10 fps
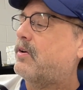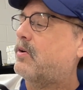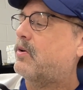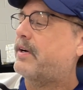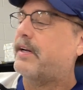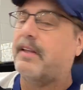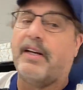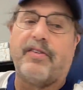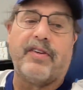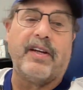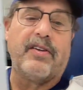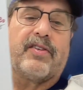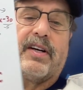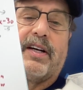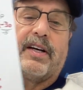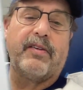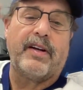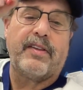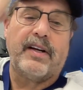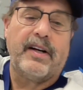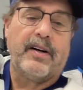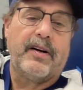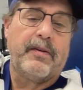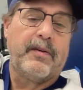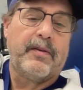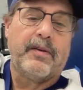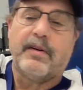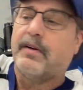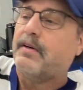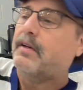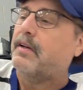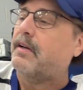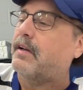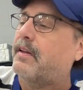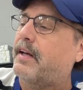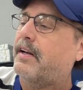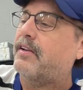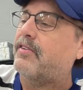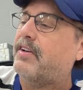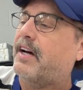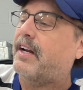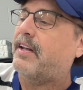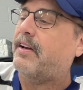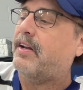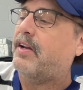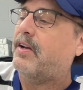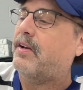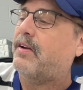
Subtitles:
or a less than sign right there, that is dotted.